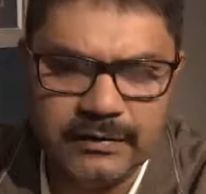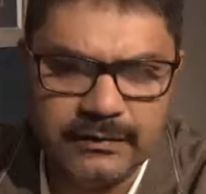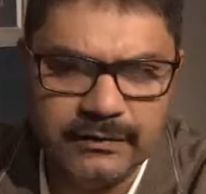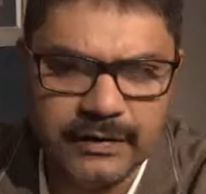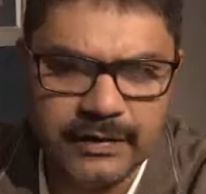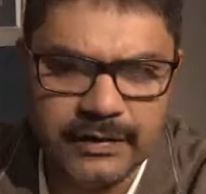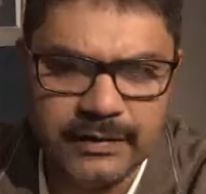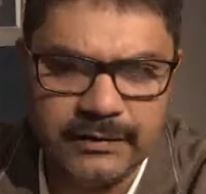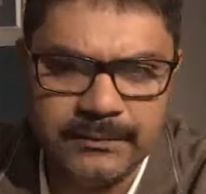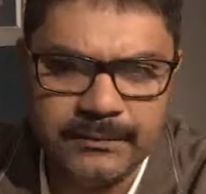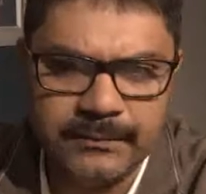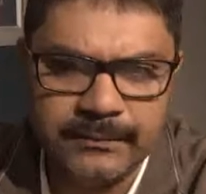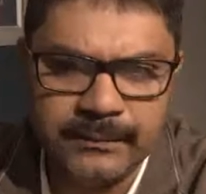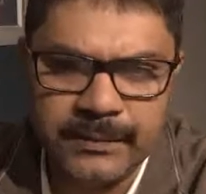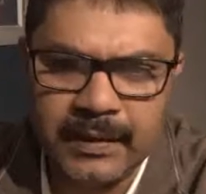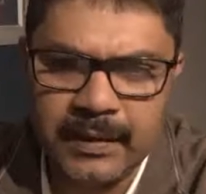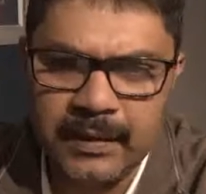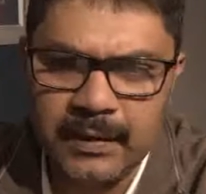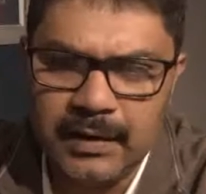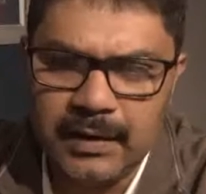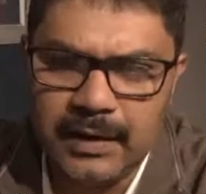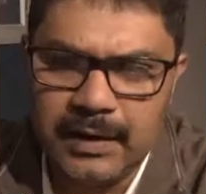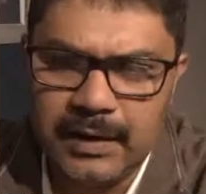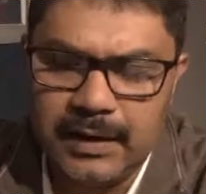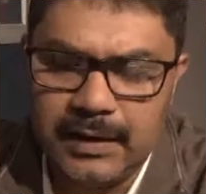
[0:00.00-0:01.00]
living.
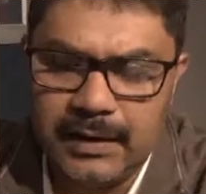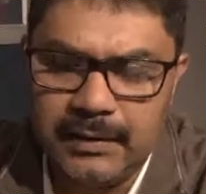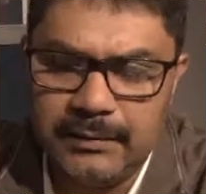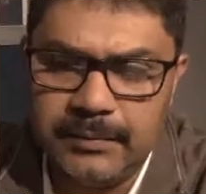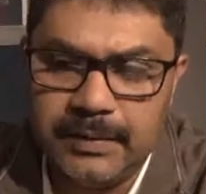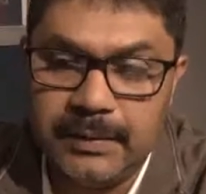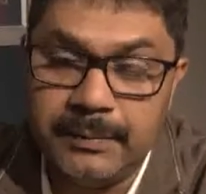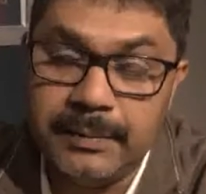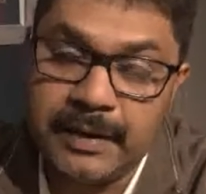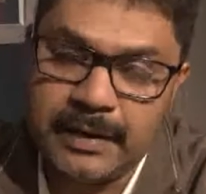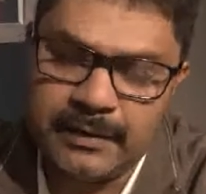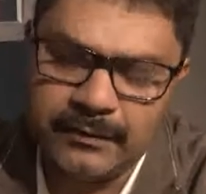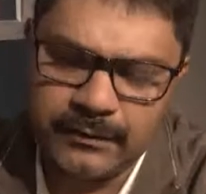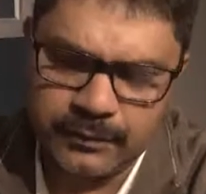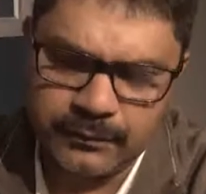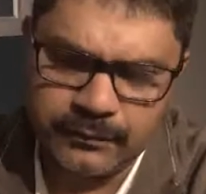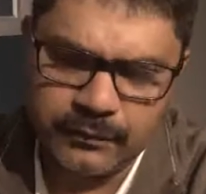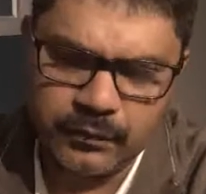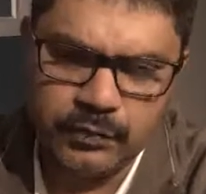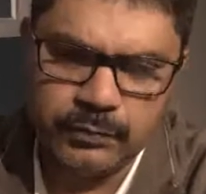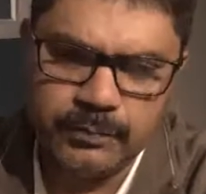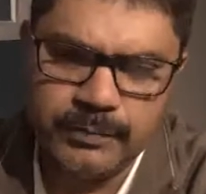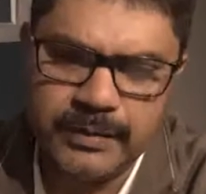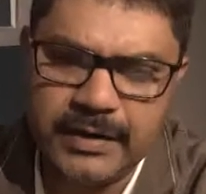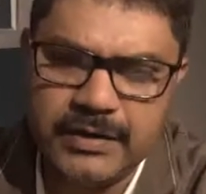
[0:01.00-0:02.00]
Apart from
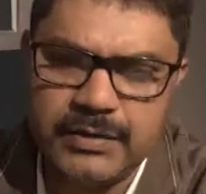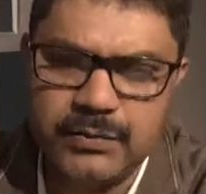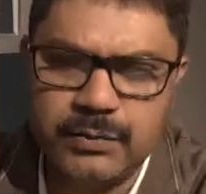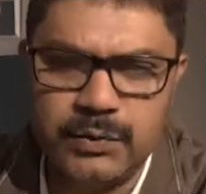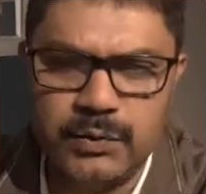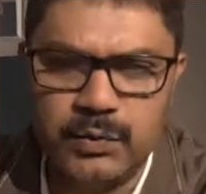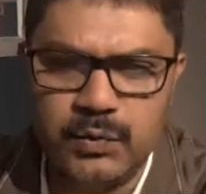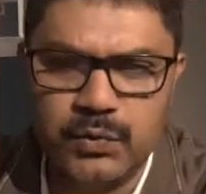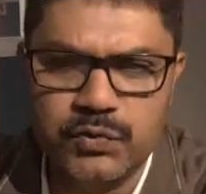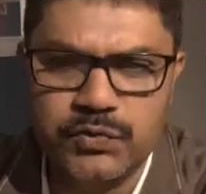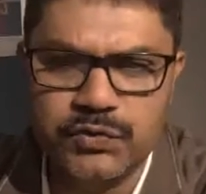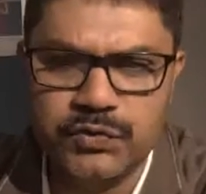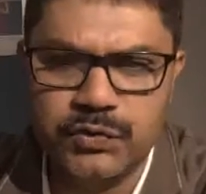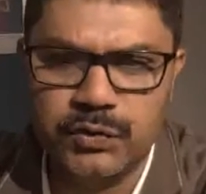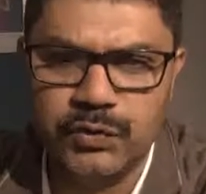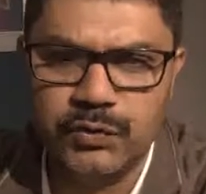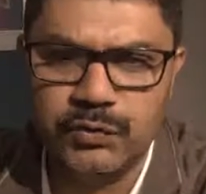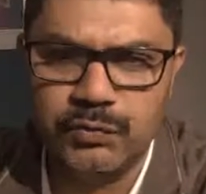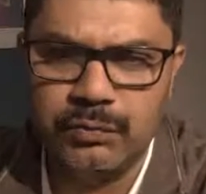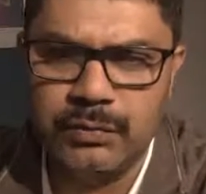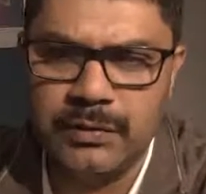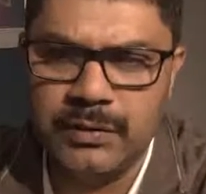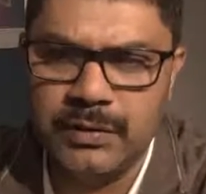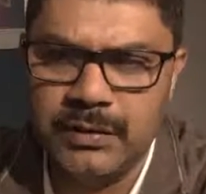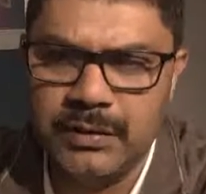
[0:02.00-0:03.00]
food packs, we
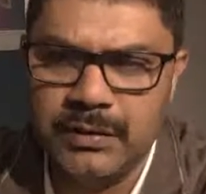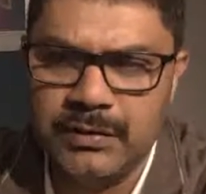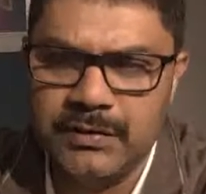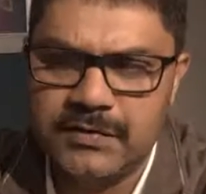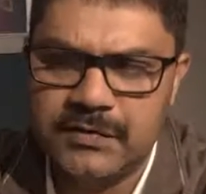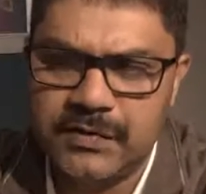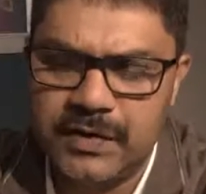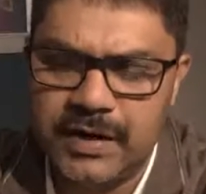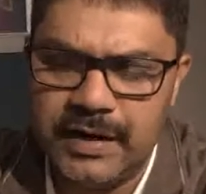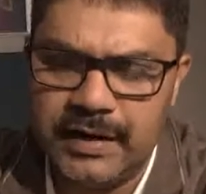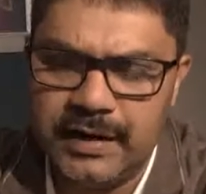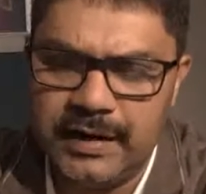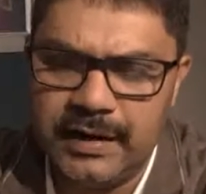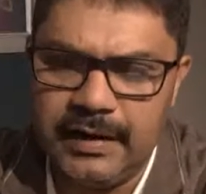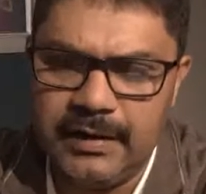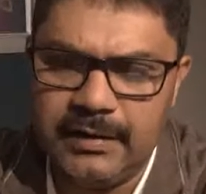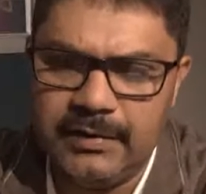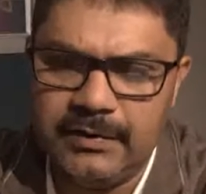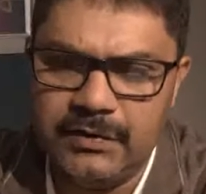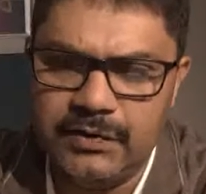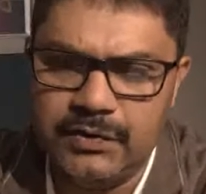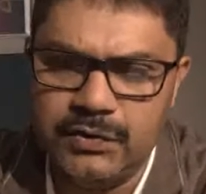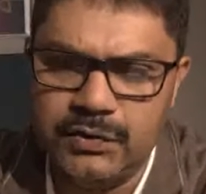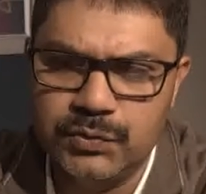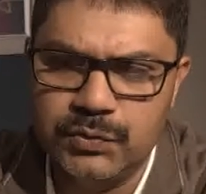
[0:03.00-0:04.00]
also try
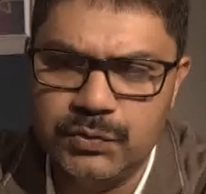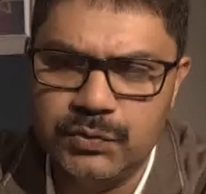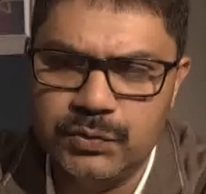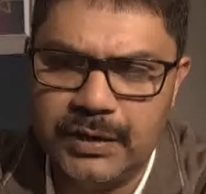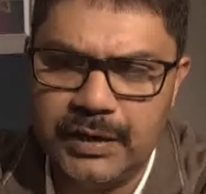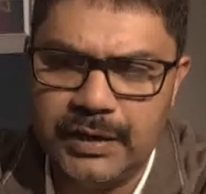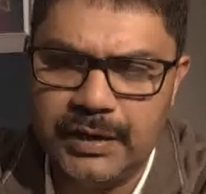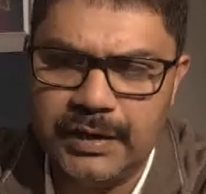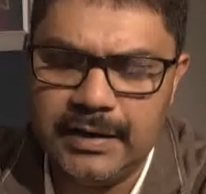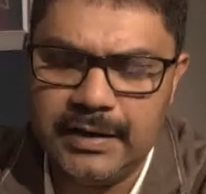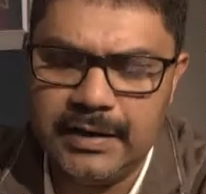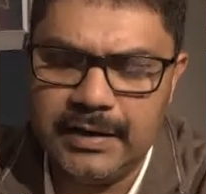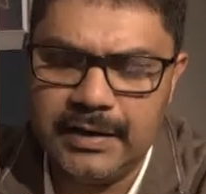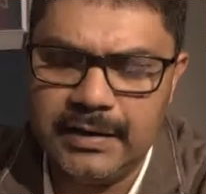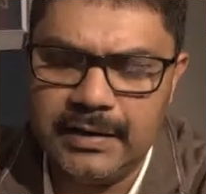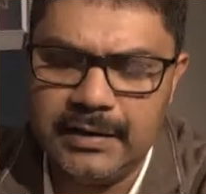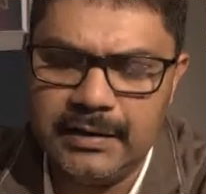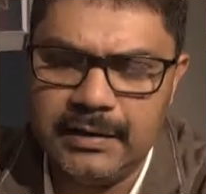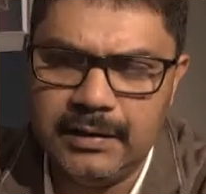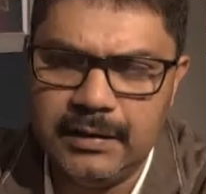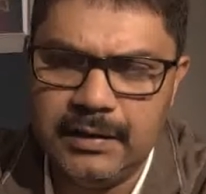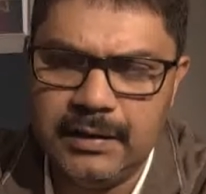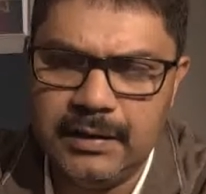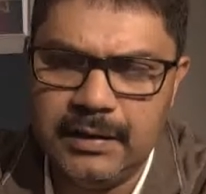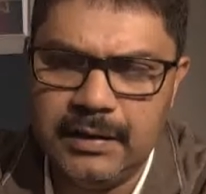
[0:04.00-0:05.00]
and do
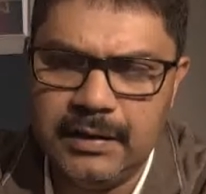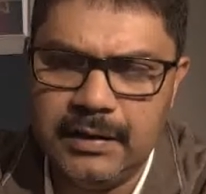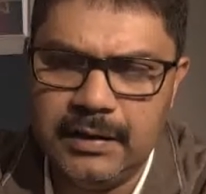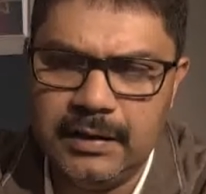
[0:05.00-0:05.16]
a